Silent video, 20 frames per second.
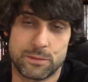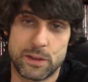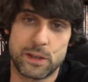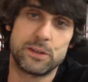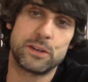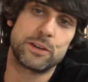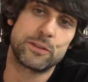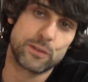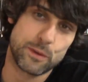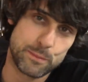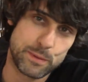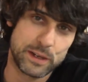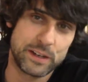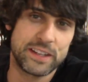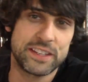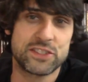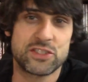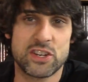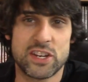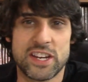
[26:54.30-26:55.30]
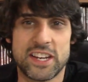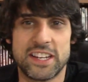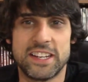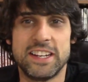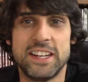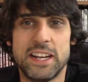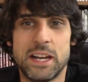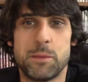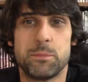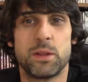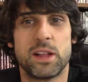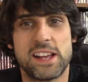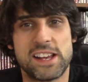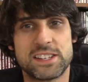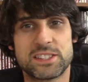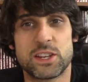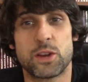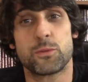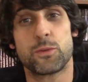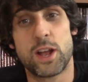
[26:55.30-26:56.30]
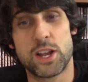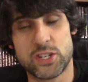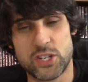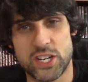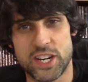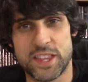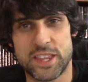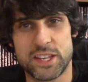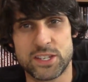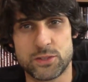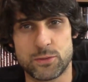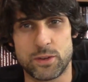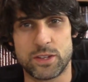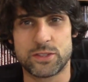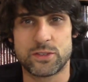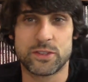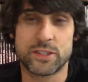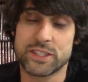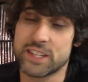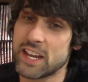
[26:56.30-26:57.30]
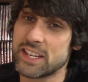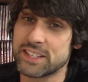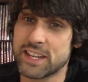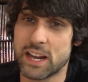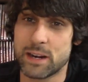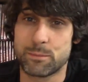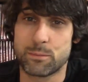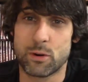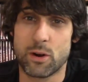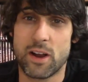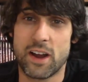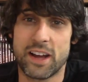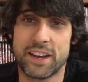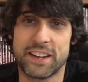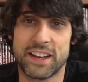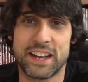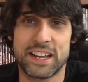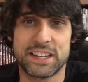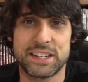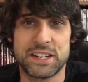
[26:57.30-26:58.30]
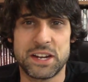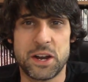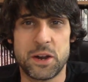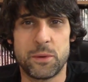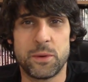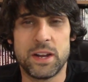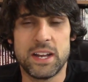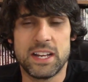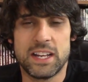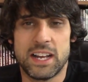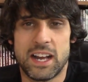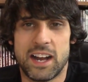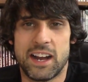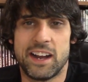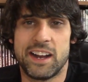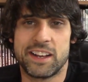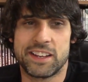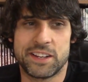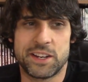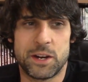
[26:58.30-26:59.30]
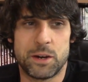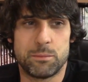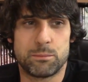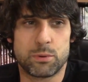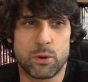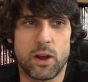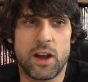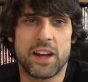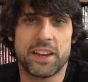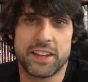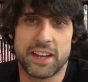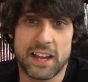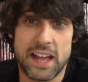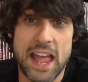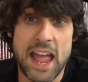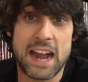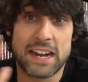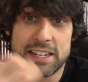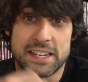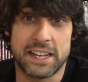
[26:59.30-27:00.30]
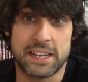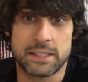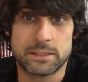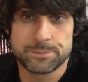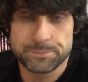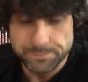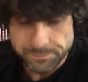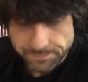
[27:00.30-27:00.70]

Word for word: villain from Billie Jean plays a Russian in this one. So, this guy's got a broad, uh, you know, uh, you know, broad uh, acting